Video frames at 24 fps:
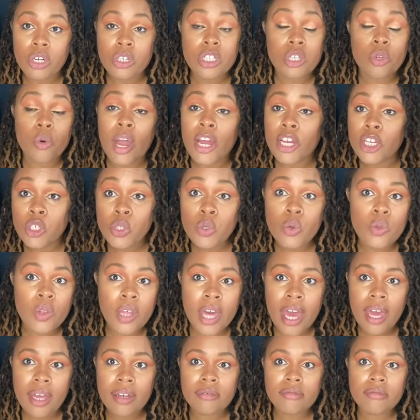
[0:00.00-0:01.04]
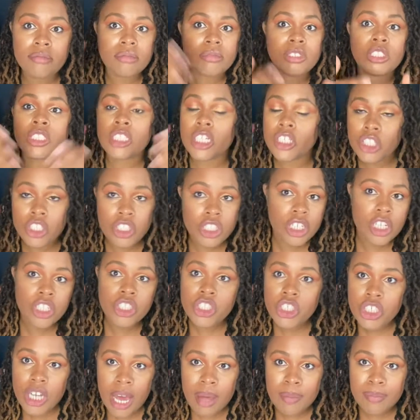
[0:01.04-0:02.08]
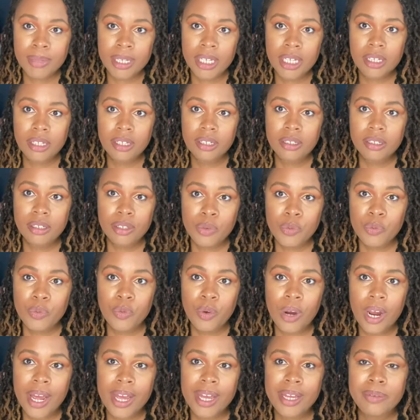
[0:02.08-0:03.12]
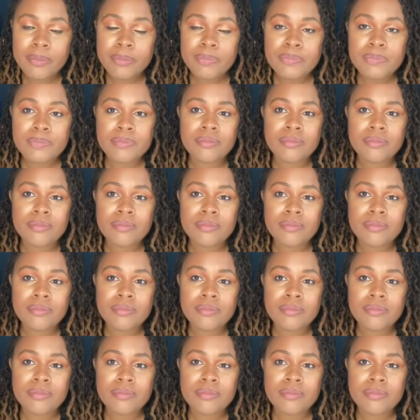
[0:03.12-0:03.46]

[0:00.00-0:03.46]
So I knew that such and such shot me, right?